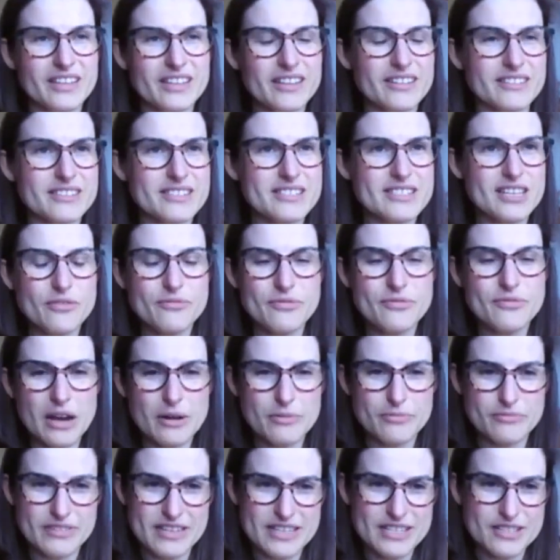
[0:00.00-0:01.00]
you know,
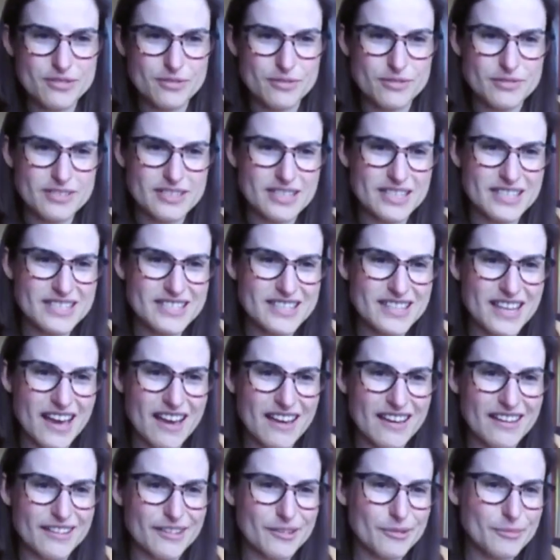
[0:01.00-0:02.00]
self-help resources
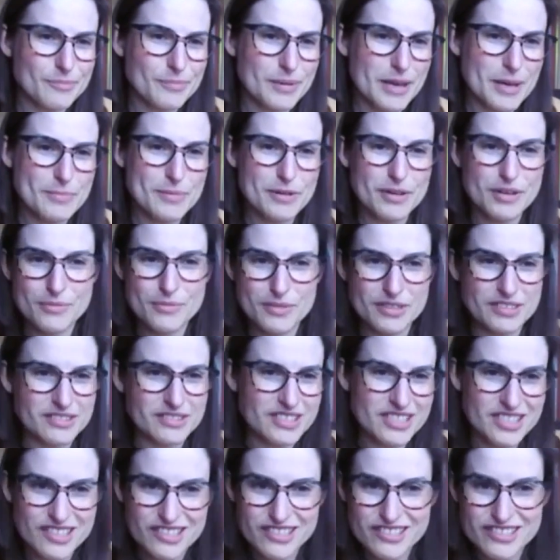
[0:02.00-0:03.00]
that people who
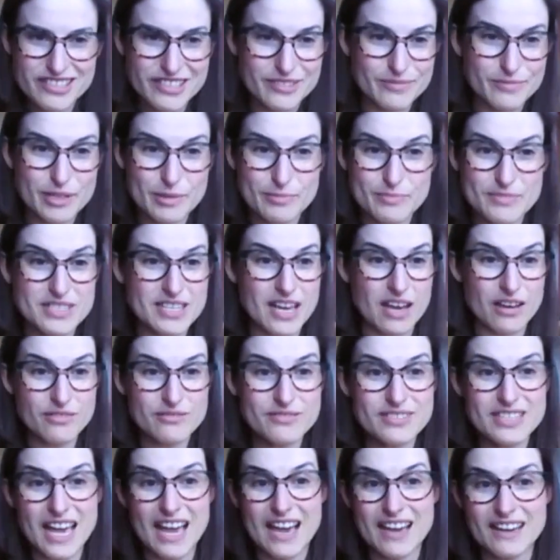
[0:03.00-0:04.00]
want to use them
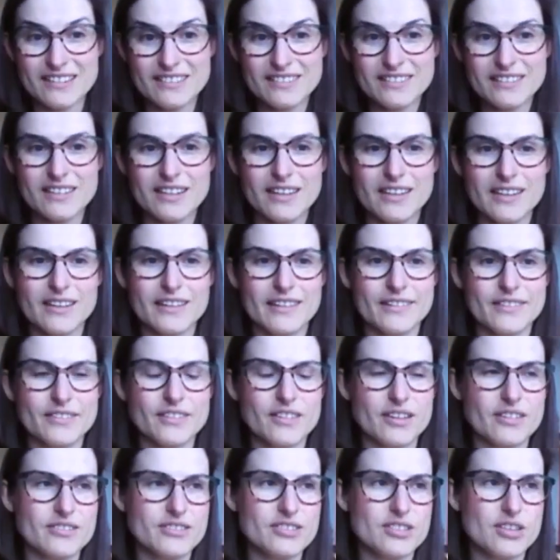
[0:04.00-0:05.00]
themselves can,
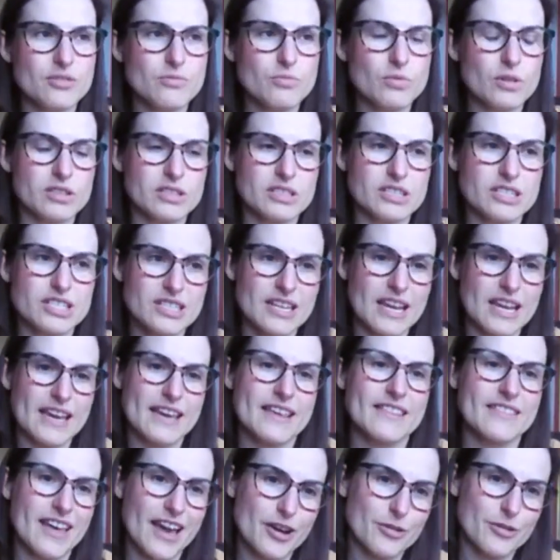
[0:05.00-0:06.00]
those who want to
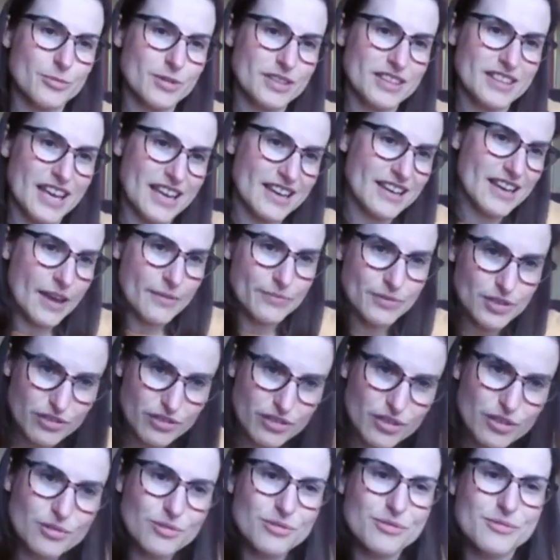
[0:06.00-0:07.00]
share that with their nephew
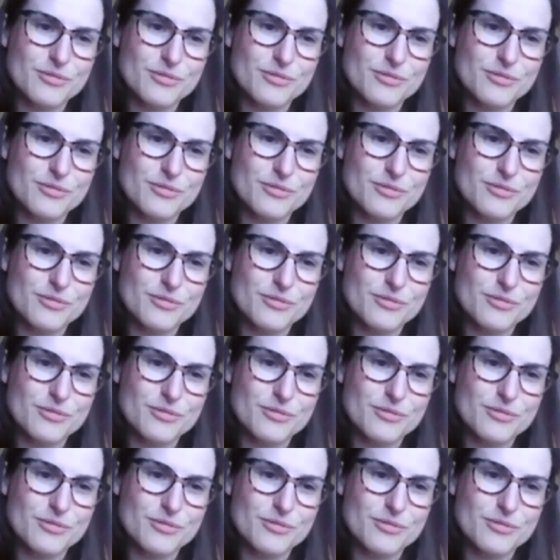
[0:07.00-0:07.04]
who